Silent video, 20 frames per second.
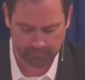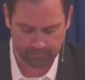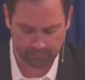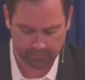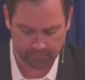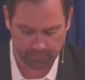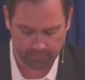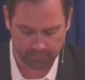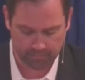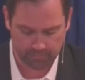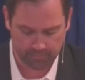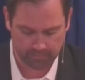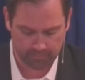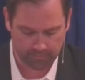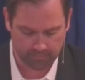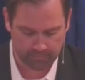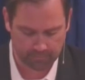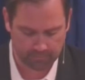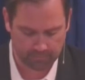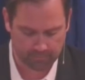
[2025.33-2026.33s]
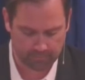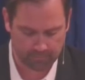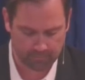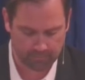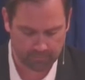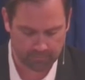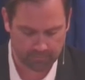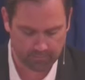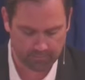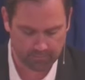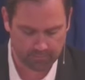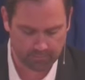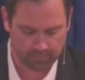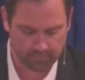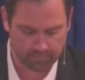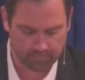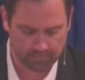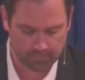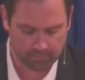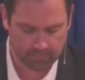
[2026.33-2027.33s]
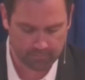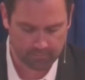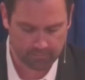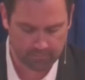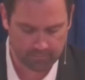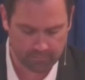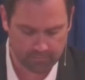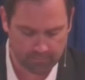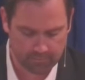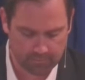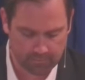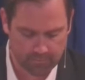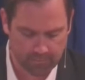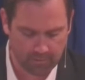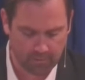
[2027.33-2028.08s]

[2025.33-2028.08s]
(no one is talking)